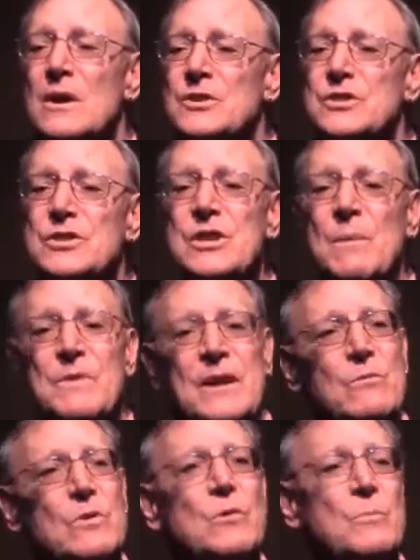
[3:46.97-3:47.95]

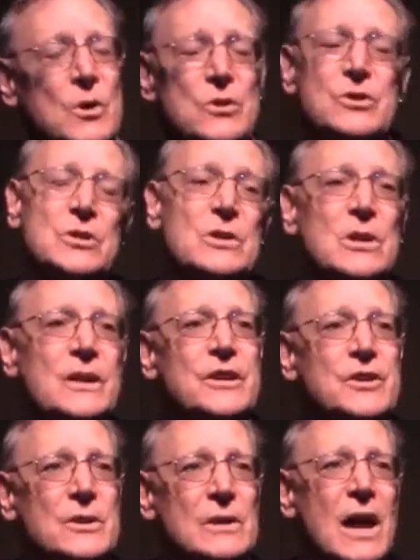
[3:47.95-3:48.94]
something real personal
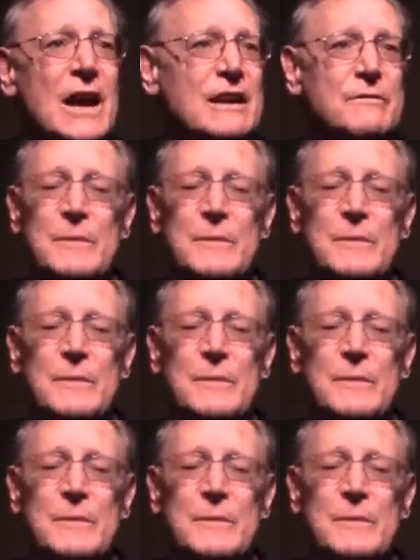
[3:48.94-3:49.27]
in your life,